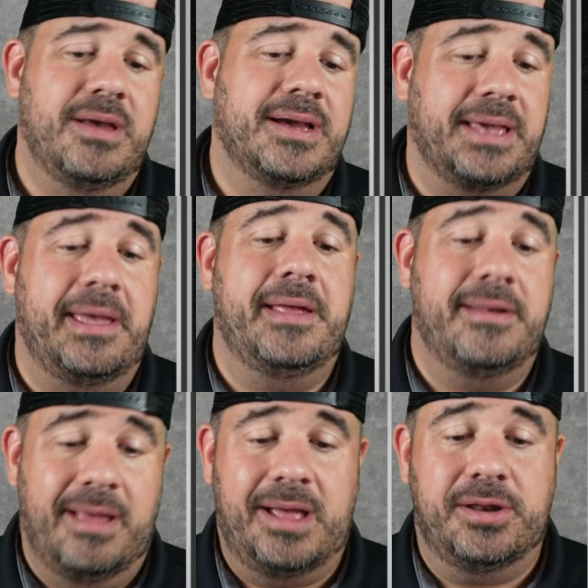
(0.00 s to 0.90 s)

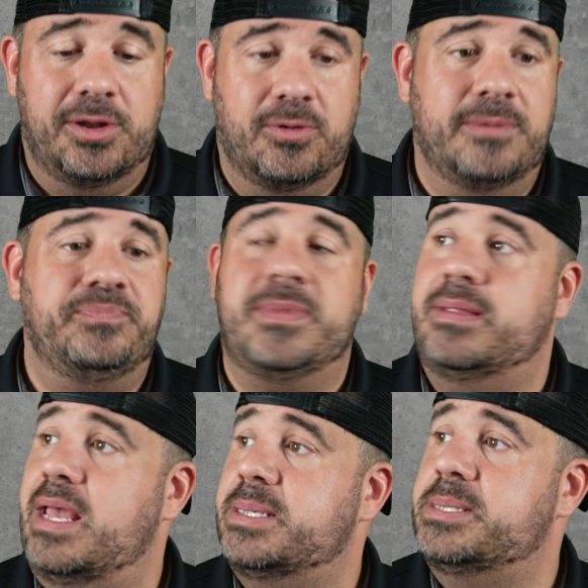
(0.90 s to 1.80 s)
Cannot do it.
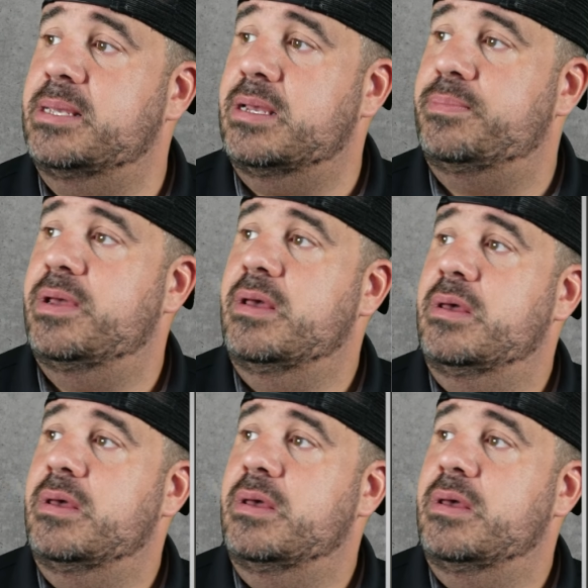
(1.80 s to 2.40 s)
Next up,